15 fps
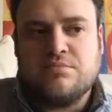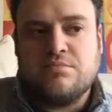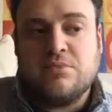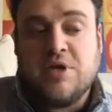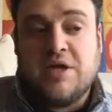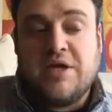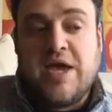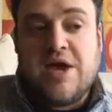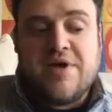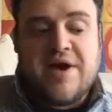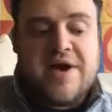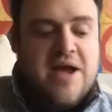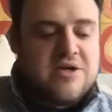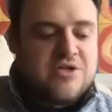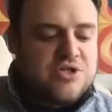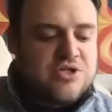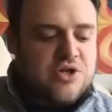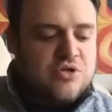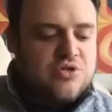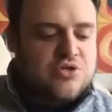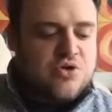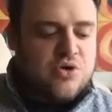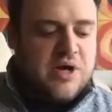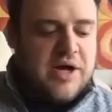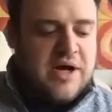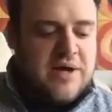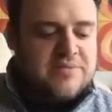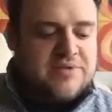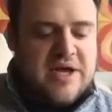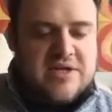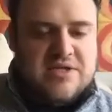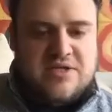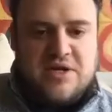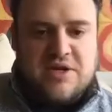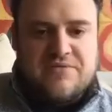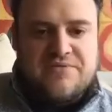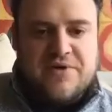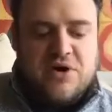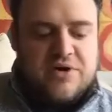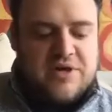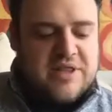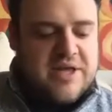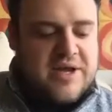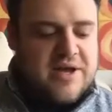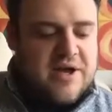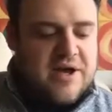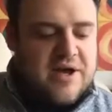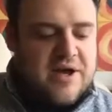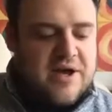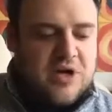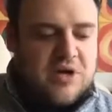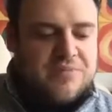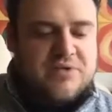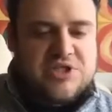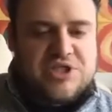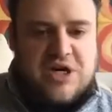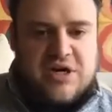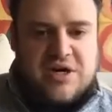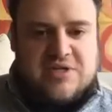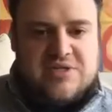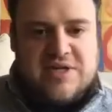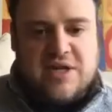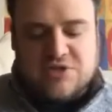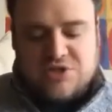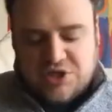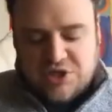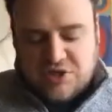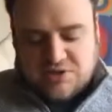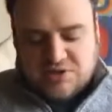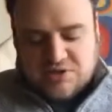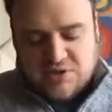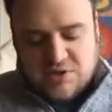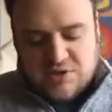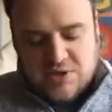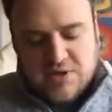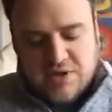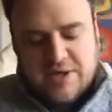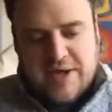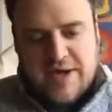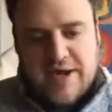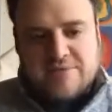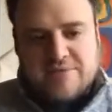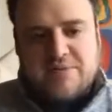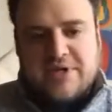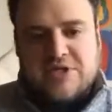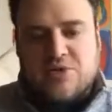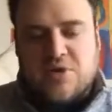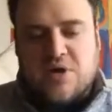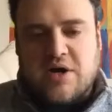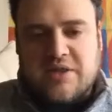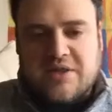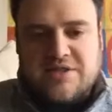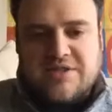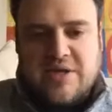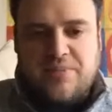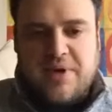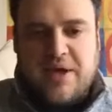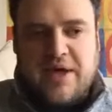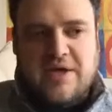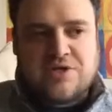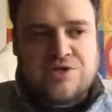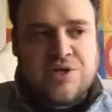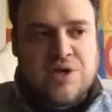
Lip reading: Yeah, right now it's just old school texting and phone, and then you know, shared Excel sheets to make sure we're all on the same page.